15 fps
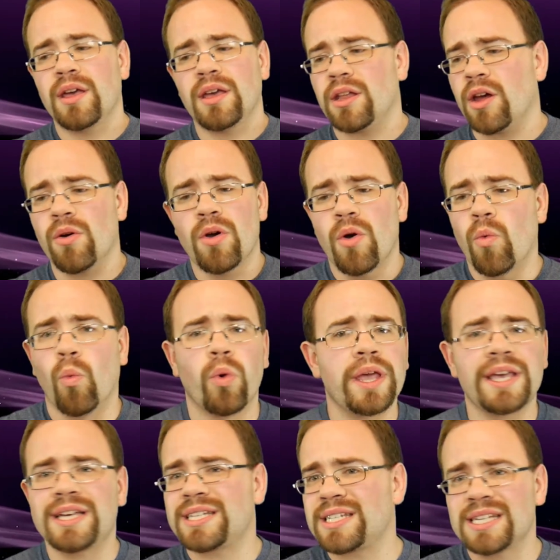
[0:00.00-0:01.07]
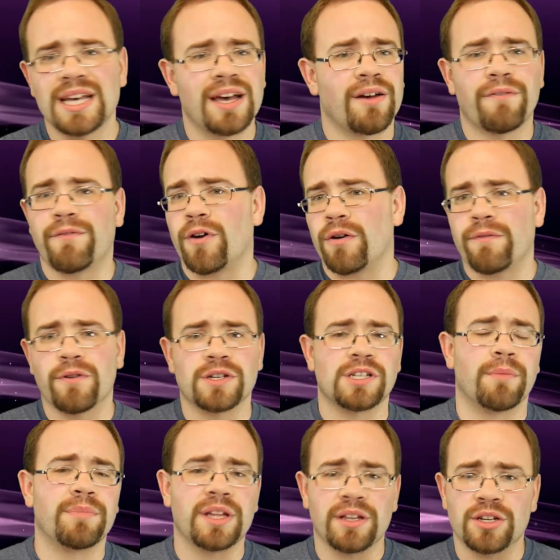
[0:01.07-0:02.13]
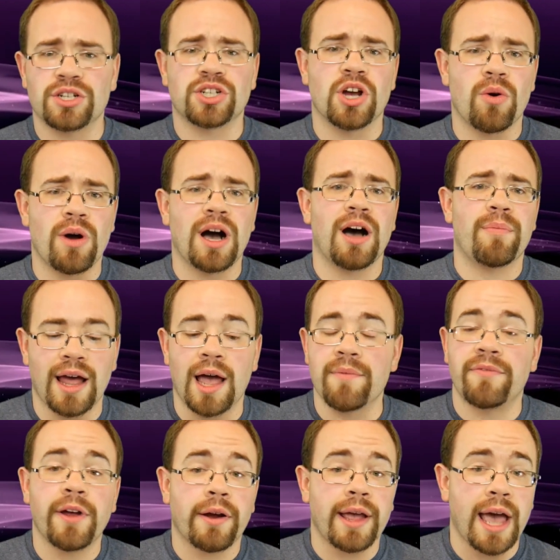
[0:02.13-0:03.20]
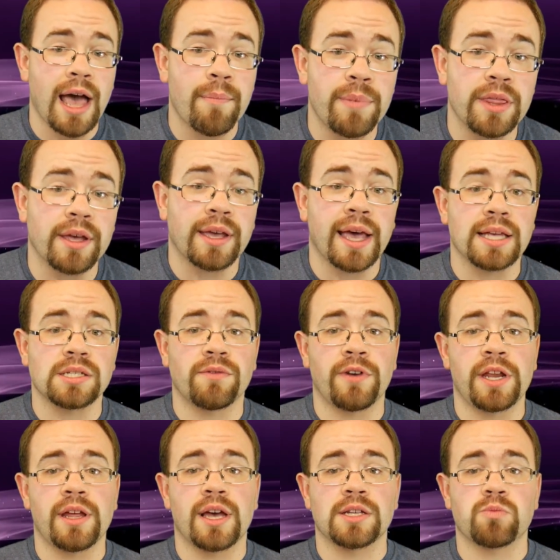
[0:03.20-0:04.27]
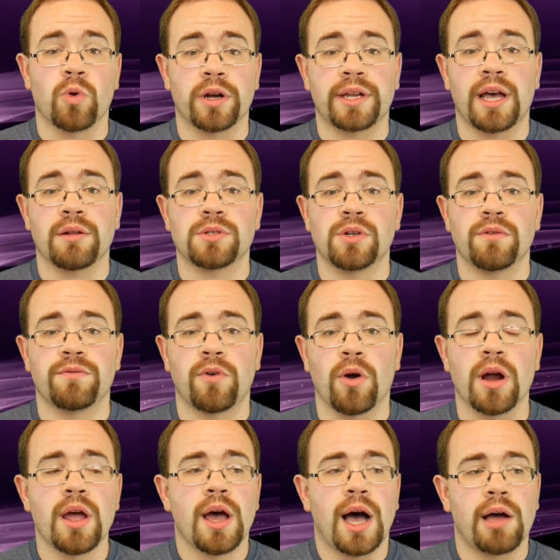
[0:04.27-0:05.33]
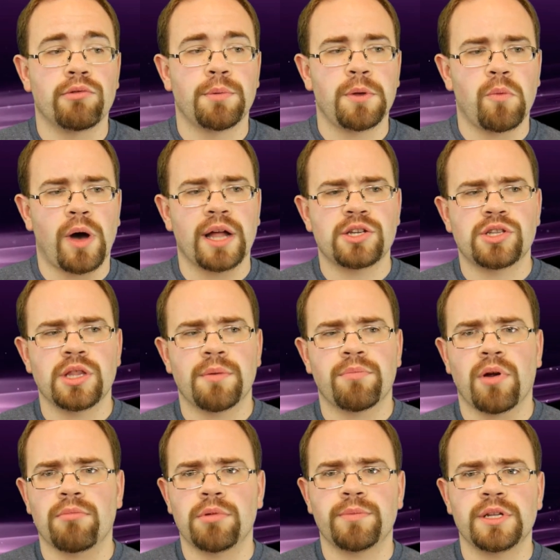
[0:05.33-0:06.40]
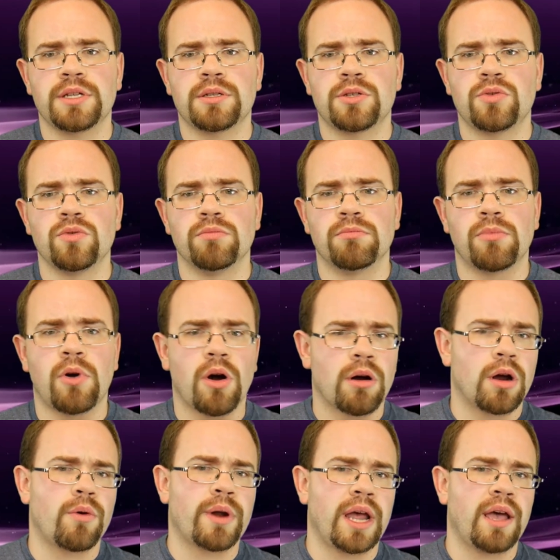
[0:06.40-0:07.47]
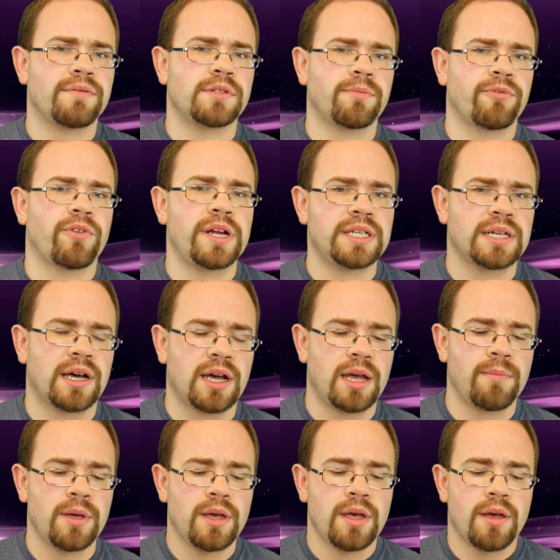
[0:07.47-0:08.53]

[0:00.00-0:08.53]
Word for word: you know, weeks for, for something to show up. I'm very happy that Castlevania has worked out so far. I will be watching them probably tomorrow when I have some free time,